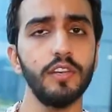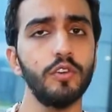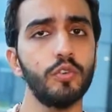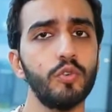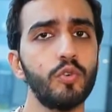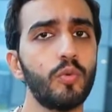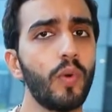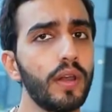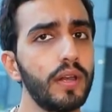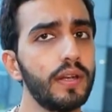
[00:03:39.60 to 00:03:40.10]
can
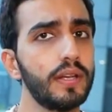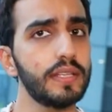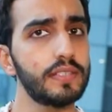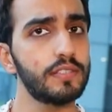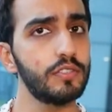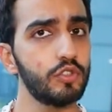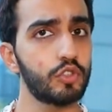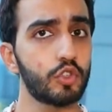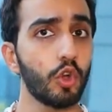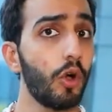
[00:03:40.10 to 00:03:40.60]
do quite a
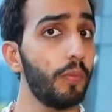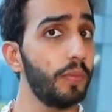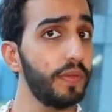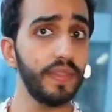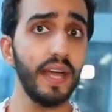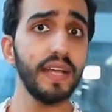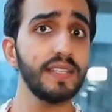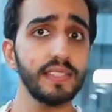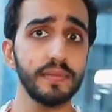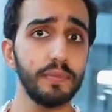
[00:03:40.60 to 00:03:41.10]
decent job.
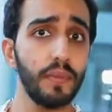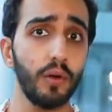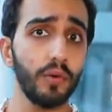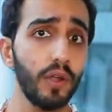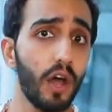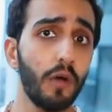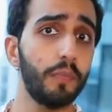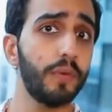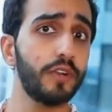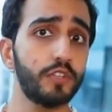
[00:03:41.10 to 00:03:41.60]
And that's
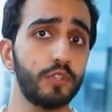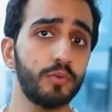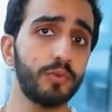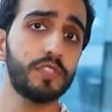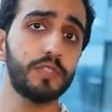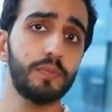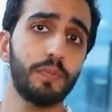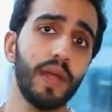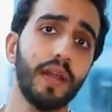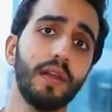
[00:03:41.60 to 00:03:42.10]
about how much you
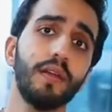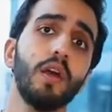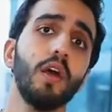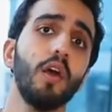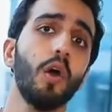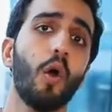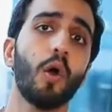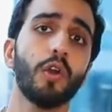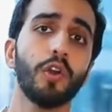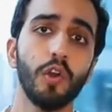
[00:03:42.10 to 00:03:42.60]
would spend
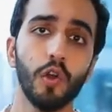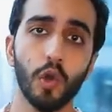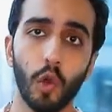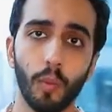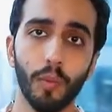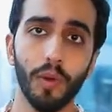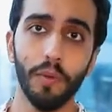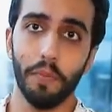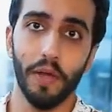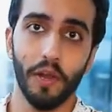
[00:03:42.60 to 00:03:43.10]
on a
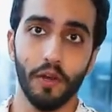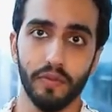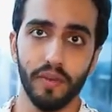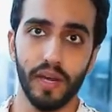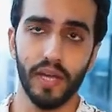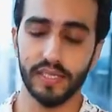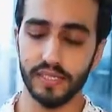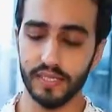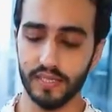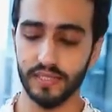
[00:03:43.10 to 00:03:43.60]
normal pair of
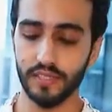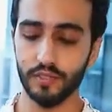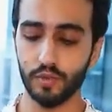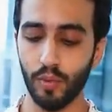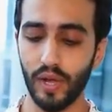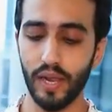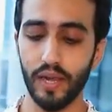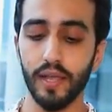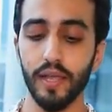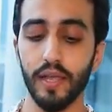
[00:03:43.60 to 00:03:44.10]
glasses as
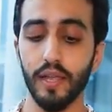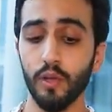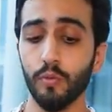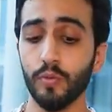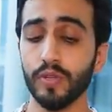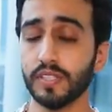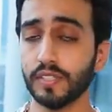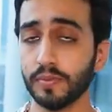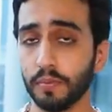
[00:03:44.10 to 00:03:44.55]
well. With